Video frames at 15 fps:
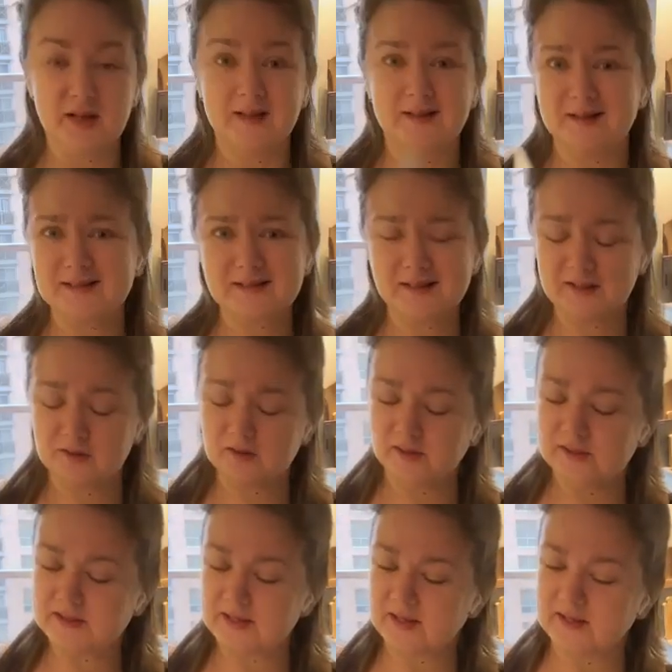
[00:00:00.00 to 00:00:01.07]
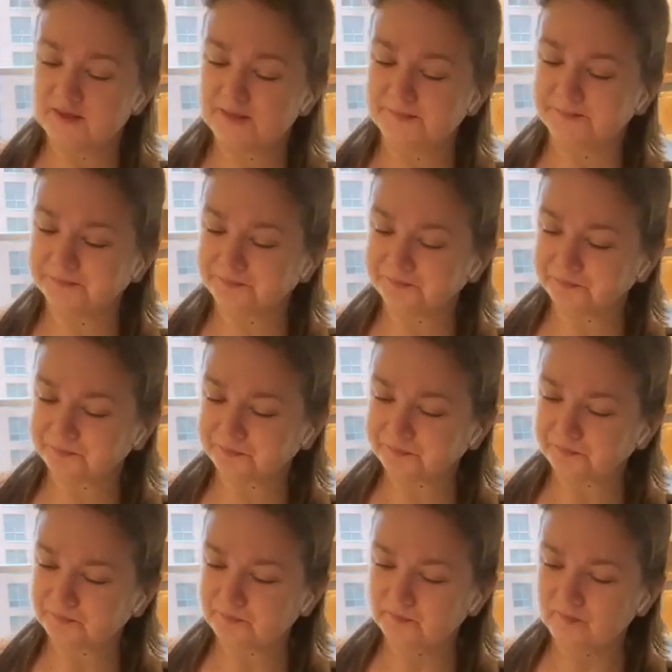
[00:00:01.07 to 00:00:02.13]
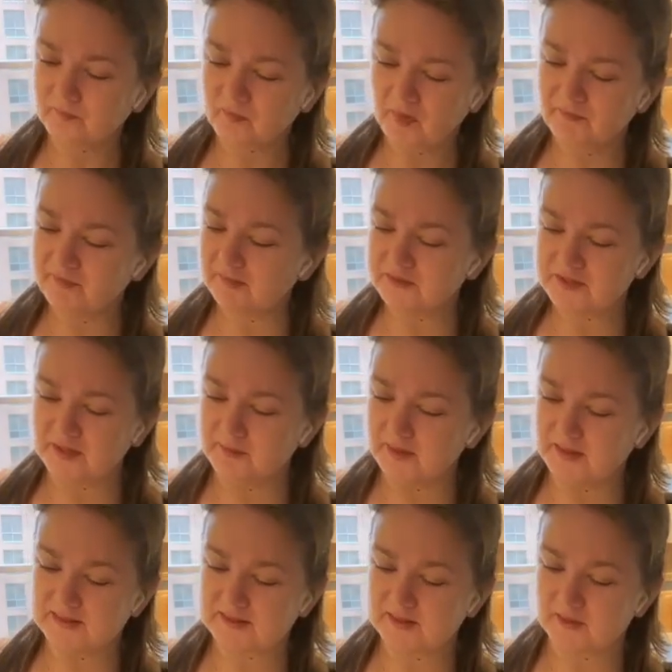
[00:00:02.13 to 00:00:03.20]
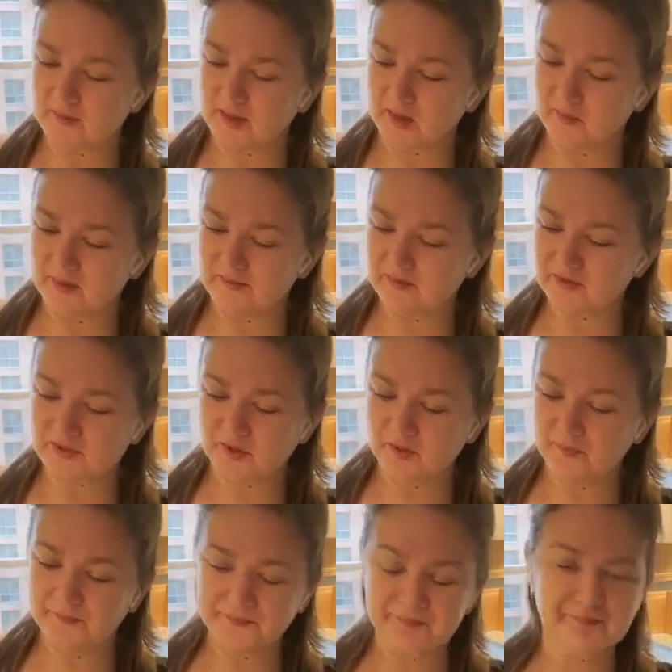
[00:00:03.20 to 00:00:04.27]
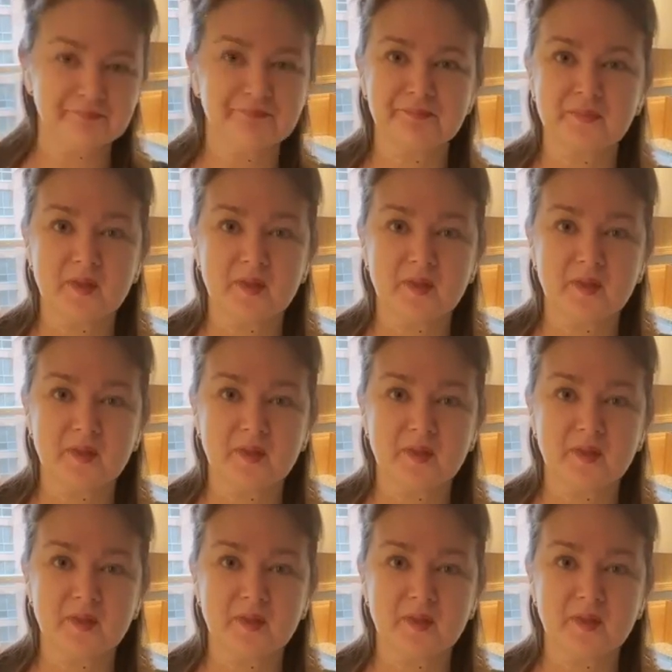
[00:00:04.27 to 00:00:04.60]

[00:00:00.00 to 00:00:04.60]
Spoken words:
So this literally takes 15 minutes in the microwave or so.